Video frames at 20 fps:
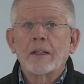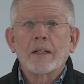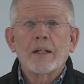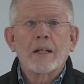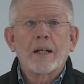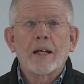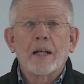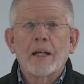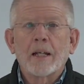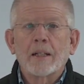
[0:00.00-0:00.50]

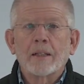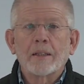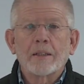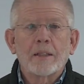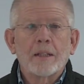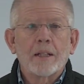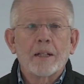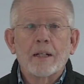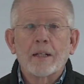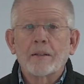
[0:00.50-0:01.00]
And,
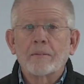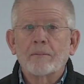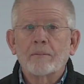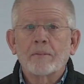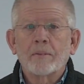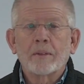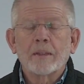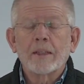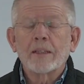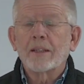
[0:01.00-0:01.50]
uh,
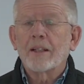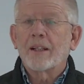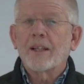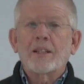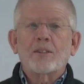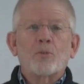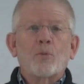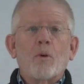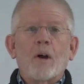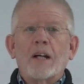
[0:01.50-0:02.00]
and
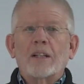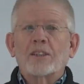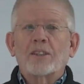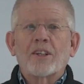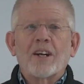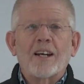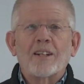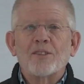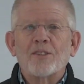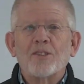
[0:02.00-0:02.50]
let's watch
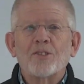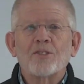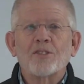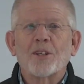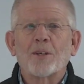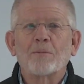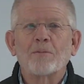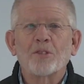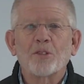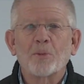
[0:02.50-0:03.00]
God do
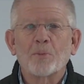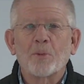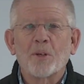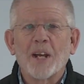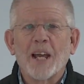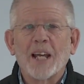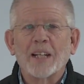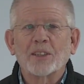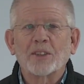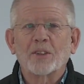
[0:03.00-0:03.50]
something
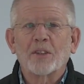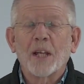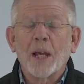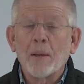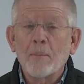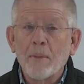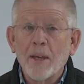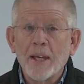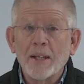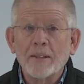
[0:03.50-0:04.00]
supernatural.
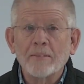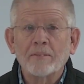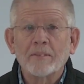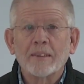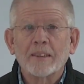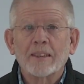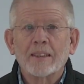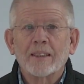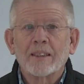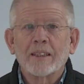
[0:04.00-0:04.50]
Amen.
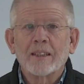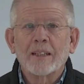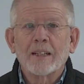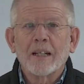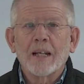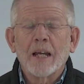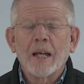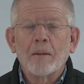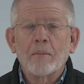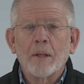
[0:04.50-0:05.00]

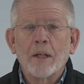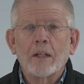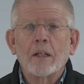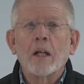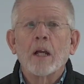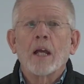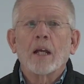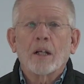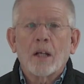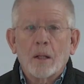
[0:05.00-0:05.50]
Amen.
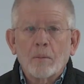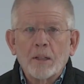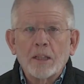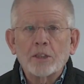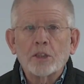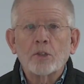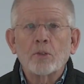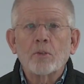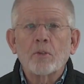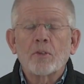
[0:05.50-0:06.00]
God
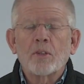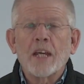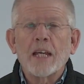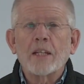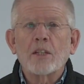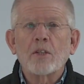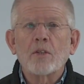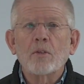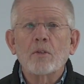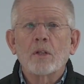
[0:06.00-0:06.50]
bless you.
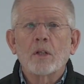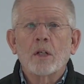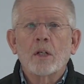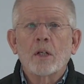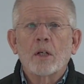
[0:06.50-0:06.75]
Thank you.